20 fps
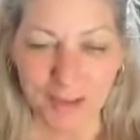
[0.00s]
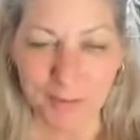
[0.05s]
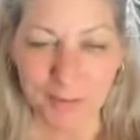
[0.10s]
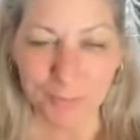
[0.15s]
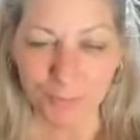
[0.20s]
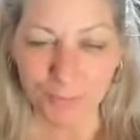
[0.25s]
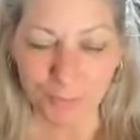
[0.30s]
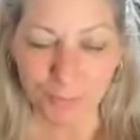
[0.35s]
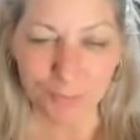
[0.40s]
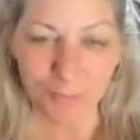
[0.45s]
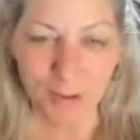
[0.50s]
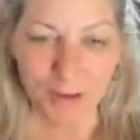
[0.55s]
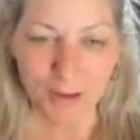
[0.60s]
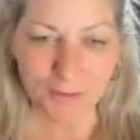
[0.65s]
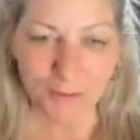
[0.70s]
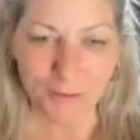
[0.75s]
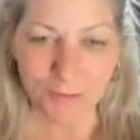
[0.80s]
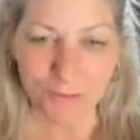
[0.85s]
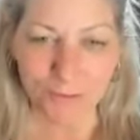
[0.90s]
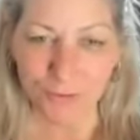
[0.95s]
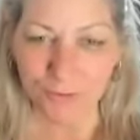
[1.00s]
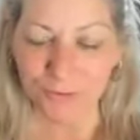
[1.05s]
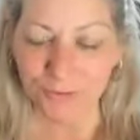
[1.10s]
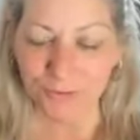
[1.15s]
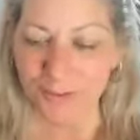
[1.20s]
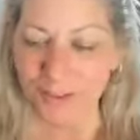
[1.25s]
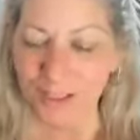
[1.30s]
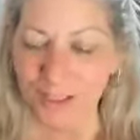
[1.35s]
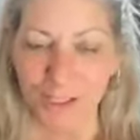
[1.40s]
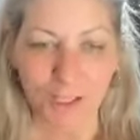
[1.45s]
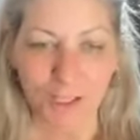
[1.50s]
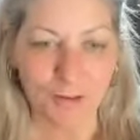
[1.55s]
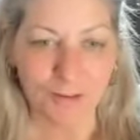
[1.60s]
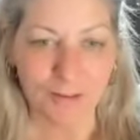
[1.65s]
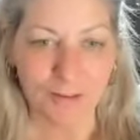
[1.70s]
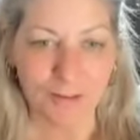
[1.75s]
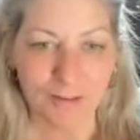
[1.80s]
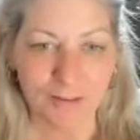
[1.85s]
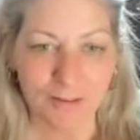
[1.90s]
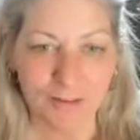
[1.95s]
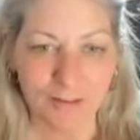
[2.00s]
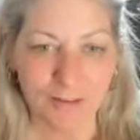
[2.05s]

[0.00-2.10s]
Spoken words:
perspective, to see clearly,